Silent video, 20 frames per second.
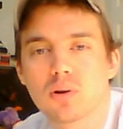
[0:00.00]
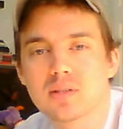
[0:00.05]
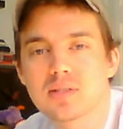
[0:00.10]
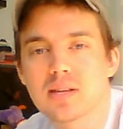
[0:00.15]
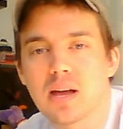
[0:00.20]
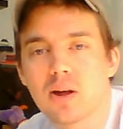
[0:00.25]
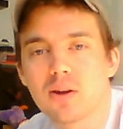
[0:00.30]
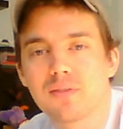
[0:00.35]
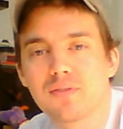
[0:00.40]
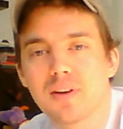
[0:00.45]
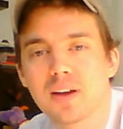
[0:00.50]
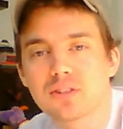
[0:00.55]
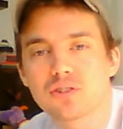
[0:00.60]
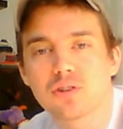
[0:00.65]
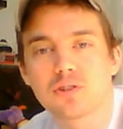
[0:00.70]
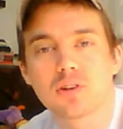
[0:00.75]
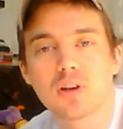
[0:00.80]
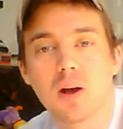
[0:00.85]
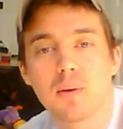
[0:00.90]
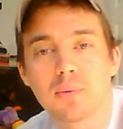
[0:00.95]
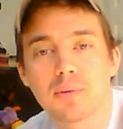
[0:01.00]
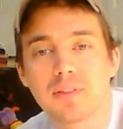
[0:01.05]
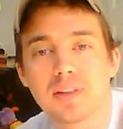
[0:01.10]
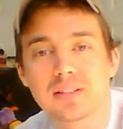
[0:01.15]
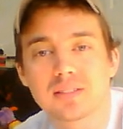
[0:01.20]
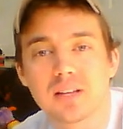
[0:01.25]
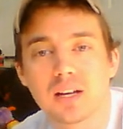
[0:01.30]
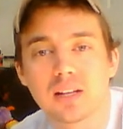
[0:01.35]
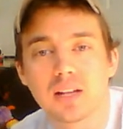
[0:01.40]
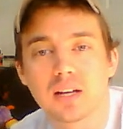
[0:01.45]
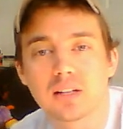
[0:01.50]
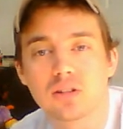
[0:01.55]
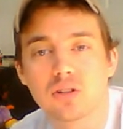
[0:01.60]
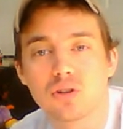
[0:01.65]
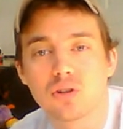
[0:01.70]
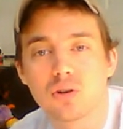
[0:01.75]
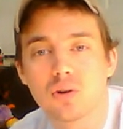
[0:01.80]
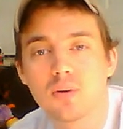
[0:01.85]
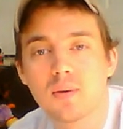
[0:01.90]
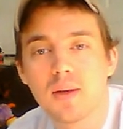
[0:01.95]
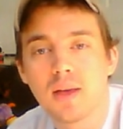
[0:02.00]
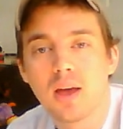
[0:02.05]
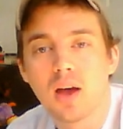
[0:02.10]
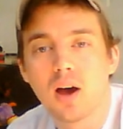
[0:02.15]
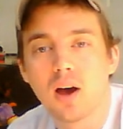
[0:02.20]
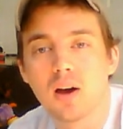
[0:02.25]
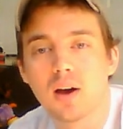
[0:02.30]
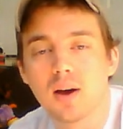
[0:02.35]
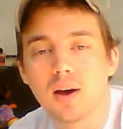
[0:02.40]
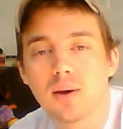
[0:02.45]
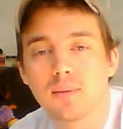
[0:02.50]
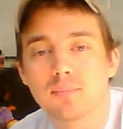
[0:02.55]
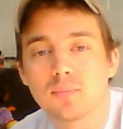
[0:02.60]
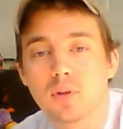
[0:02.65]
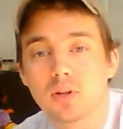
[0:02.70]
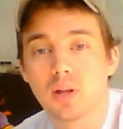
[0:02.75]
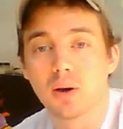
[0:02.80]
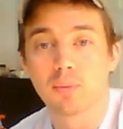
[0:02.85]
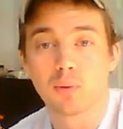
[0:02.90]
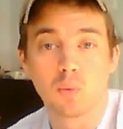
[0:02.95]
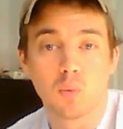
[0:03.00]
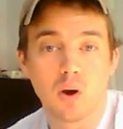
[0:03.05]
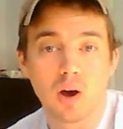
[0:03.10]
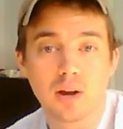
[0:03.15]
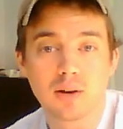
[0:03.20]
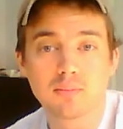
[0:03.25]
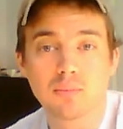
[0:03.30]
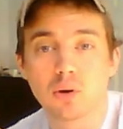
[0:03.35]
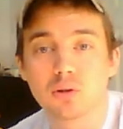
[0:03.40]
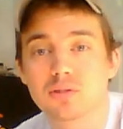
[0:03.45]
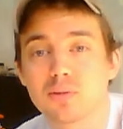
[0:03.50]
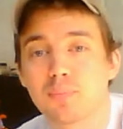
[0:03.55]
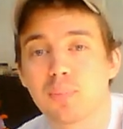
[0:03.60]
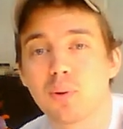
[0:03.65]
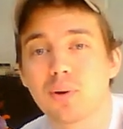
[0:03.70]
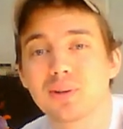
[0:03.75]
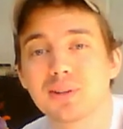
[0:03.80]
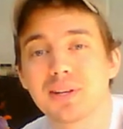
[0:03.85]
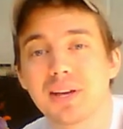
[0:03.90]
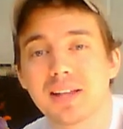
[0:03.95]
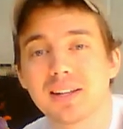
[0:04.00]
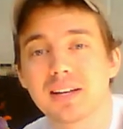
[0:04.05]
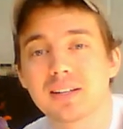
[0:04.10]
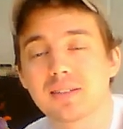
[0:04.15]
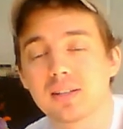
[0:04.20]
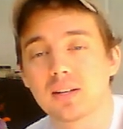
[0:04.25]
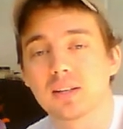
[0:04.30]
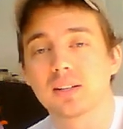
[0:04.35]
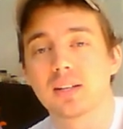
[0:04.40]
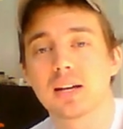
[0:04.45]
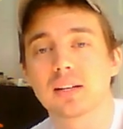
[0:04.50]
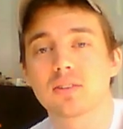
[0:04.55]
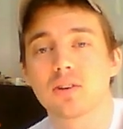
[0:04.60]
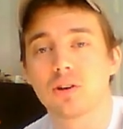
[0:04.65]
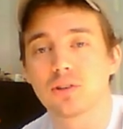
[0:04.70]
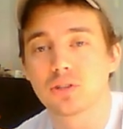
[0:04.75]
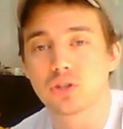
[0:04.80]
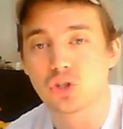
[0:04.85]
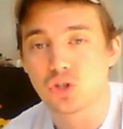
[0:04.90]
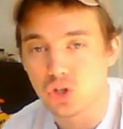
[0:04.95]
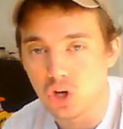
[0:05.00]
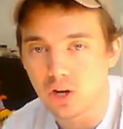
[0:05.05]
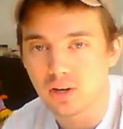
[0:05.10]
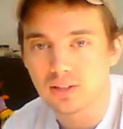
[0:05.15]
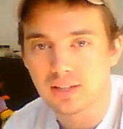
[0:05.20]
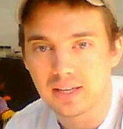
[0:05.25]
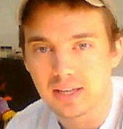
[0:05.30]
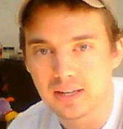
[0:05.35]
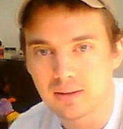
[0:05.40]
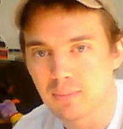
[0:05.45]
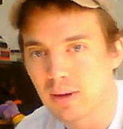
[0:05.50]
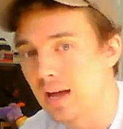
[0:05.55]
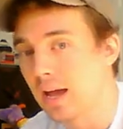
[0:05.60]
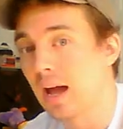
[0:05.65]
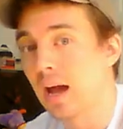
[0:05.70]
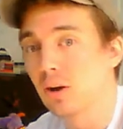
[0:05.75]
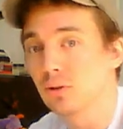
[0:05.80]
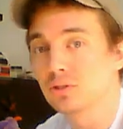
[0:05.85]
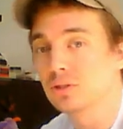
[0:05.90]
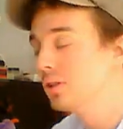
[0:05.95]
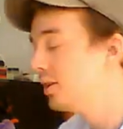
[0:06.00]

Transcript: sound effects, there's a couple things I like to do. Number one, most importantly, I like to collect all the junk in my house.